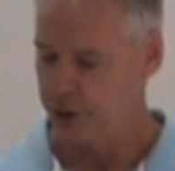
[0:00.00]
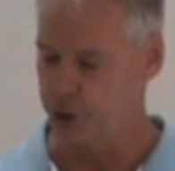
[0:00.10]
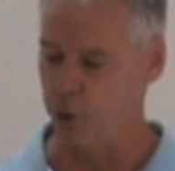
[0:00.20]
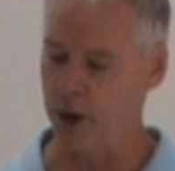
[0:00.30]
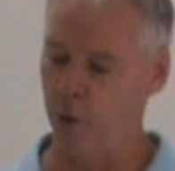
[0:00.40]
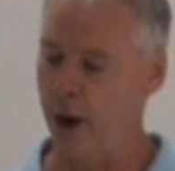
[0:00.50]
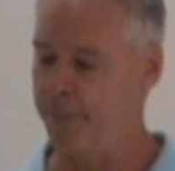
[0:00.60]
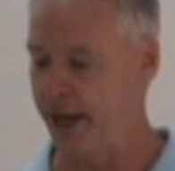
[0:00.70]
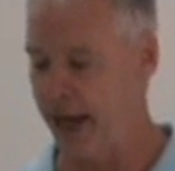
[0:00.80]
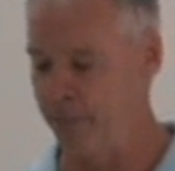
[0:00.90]
swung a
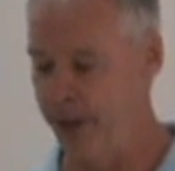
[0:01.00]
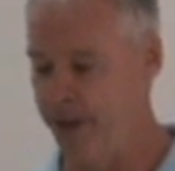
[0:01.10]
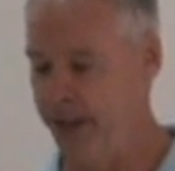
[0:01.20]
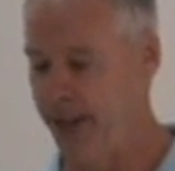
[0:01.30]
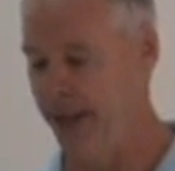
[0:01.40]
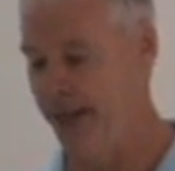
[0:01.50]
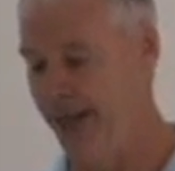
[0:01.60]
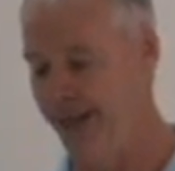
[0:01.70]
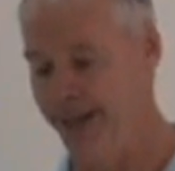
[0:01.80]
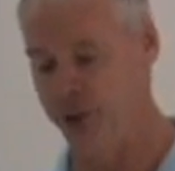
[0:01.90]
weapon at me that he had
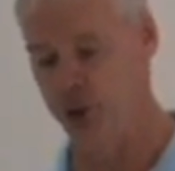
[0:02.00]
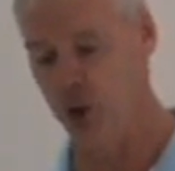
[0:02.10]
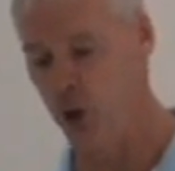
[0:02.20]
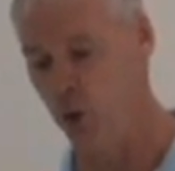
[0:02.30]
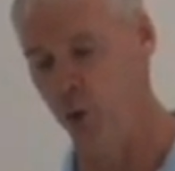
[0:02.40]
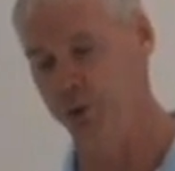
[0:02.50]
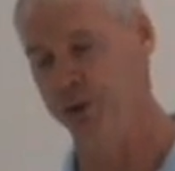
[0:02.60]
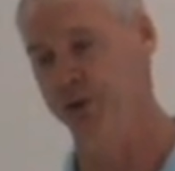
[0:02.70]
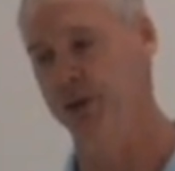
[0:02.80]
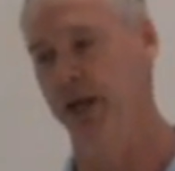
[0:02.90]
hidden in his clothes and